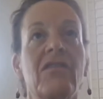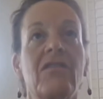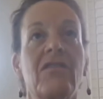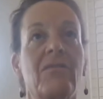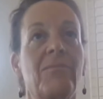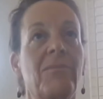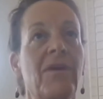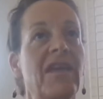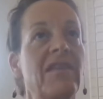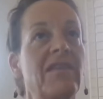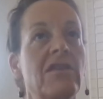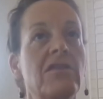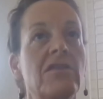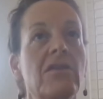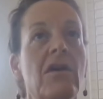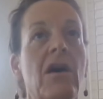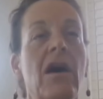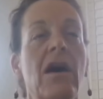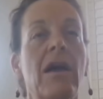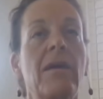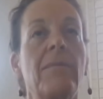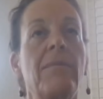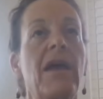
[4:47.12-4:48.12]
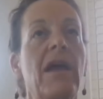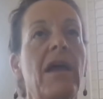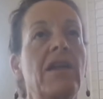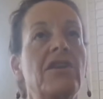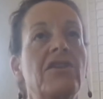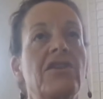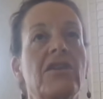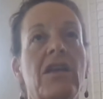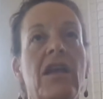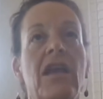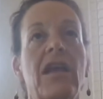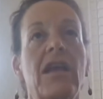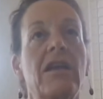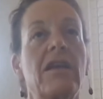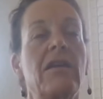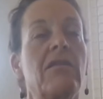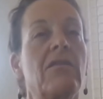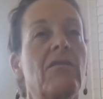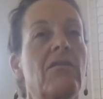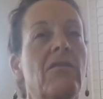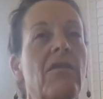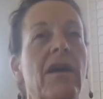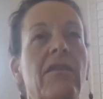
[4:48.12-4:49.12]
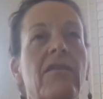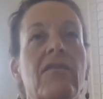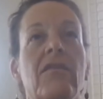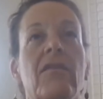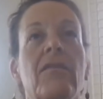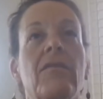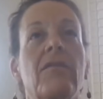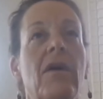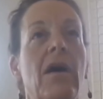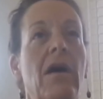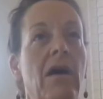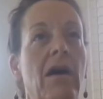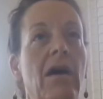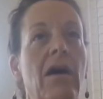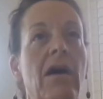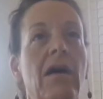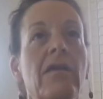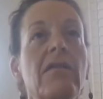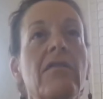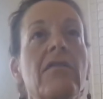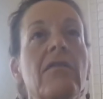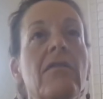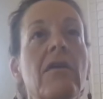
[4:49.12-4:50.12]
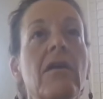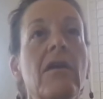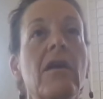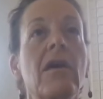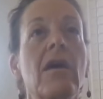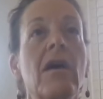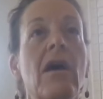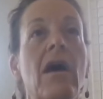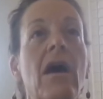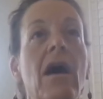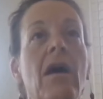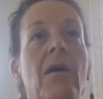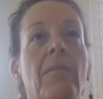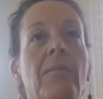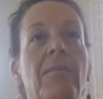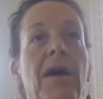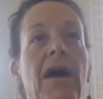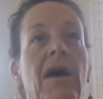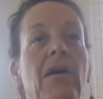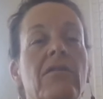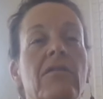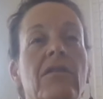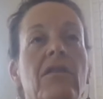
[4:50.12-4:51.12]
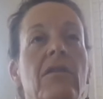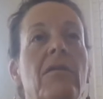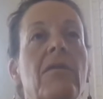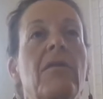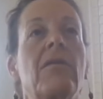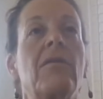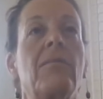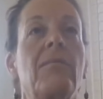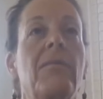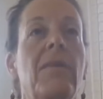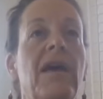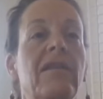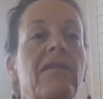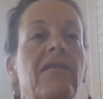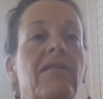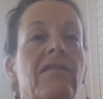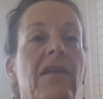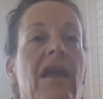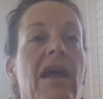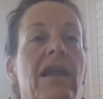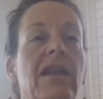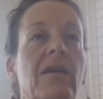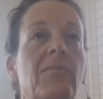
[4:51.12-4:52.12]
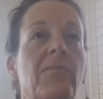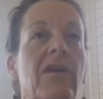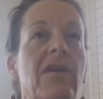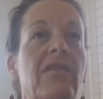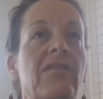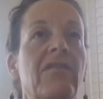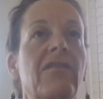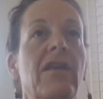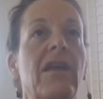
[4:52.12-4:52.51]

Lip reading: spend the time educating the rest of us about the metastatic breast